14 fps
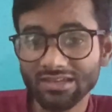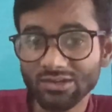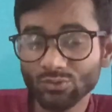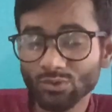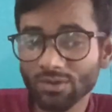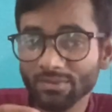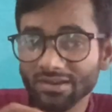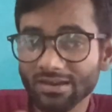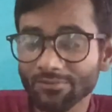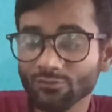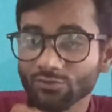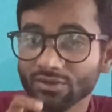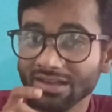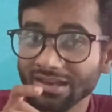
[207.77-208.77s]
It will
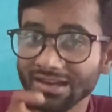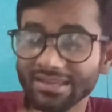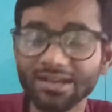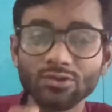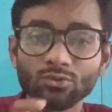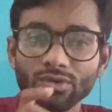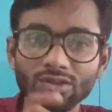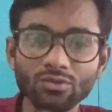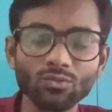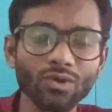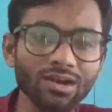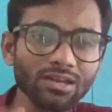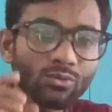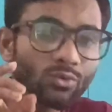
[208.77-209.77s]
become clear to
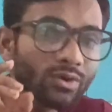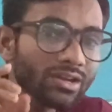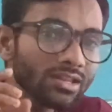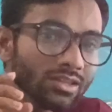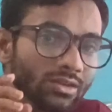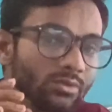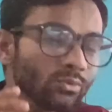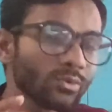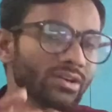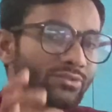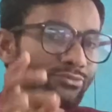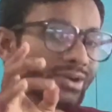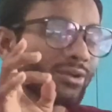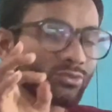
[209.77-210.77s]
you only when you
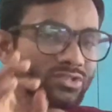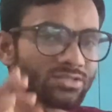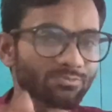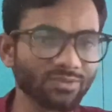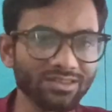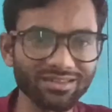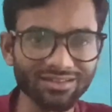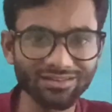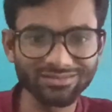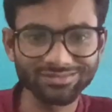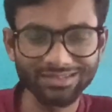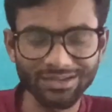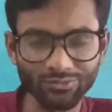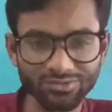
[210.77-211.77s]
will try to speak
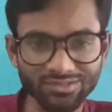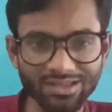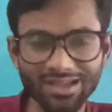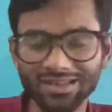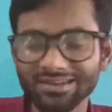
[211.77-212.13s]
English language.